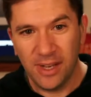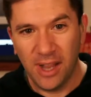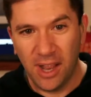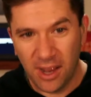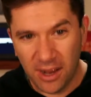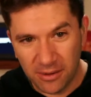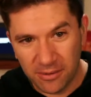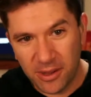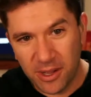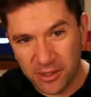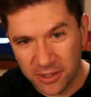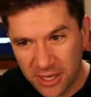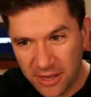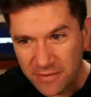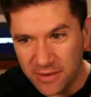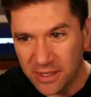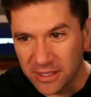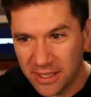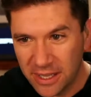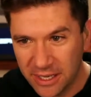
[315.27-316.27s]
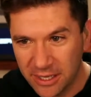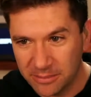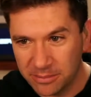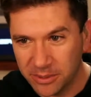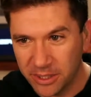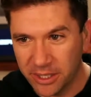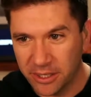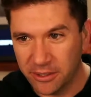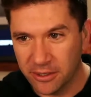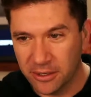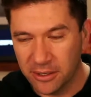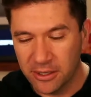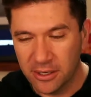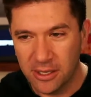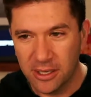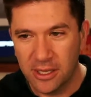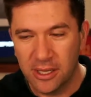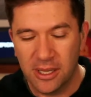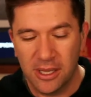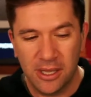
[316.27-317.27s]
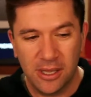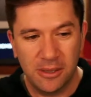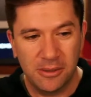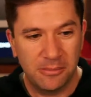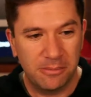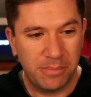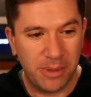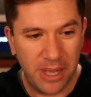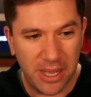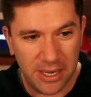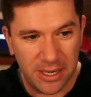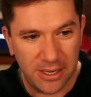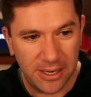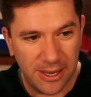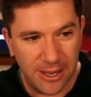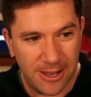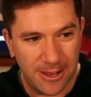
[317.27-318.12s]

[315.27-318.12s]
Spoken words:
I'll give you a lineup later. But